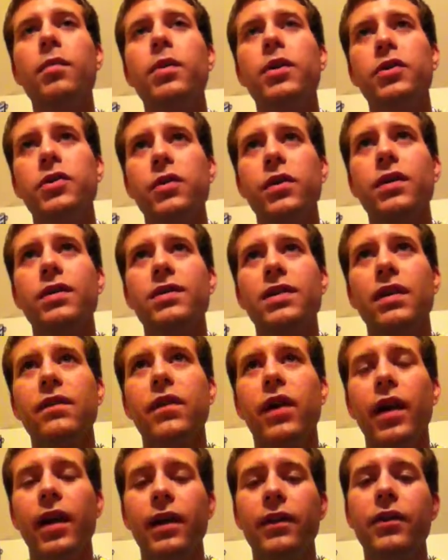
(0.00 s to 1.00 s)
But you can say,
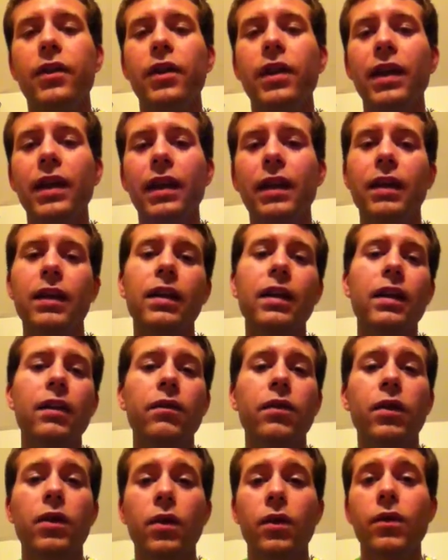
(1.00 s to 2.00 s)
vad heter ni?
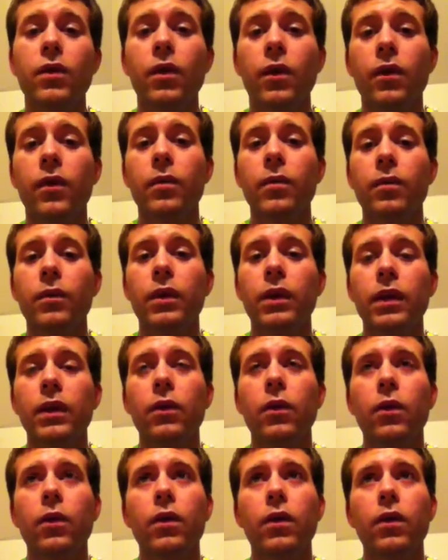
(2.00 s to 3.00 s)
If you don't know them
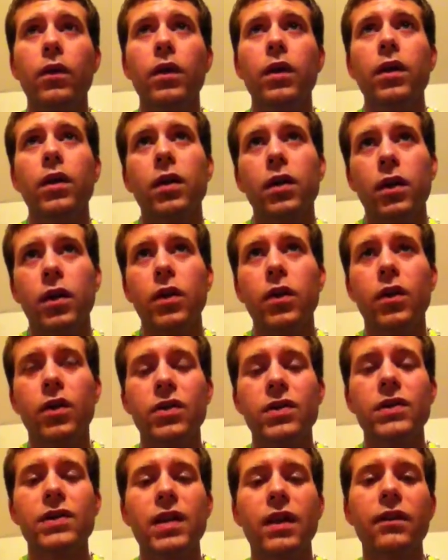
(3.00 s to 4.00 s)
really, or you
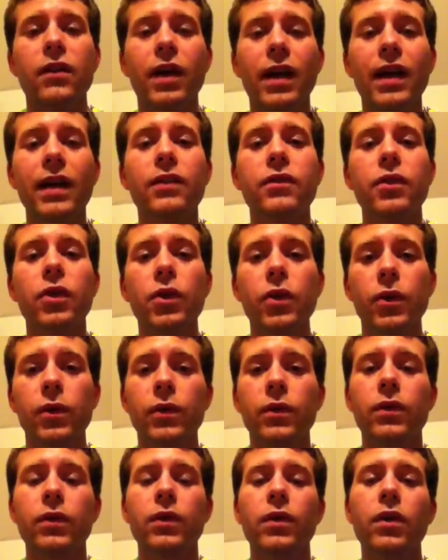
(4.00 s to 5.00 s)
could just say, vad heter du?
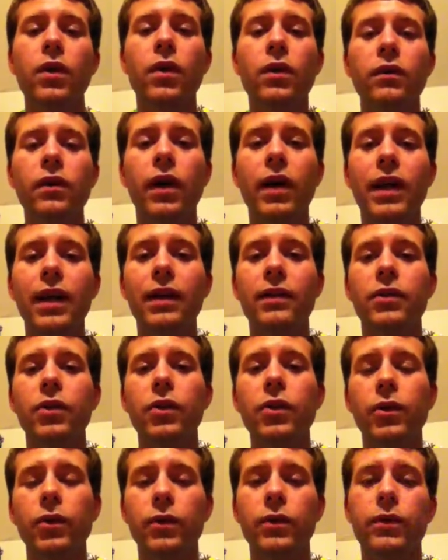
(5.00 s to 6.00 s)
Vad
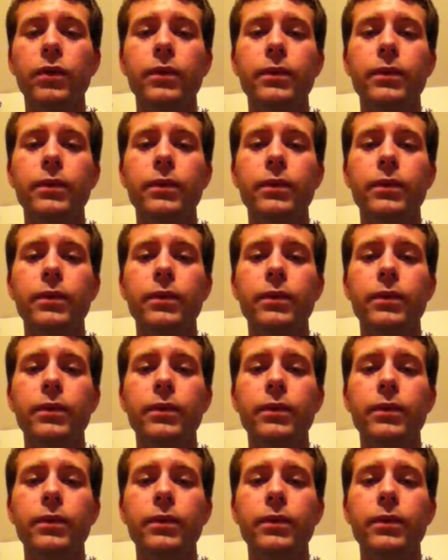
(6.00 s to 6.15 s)
heter du?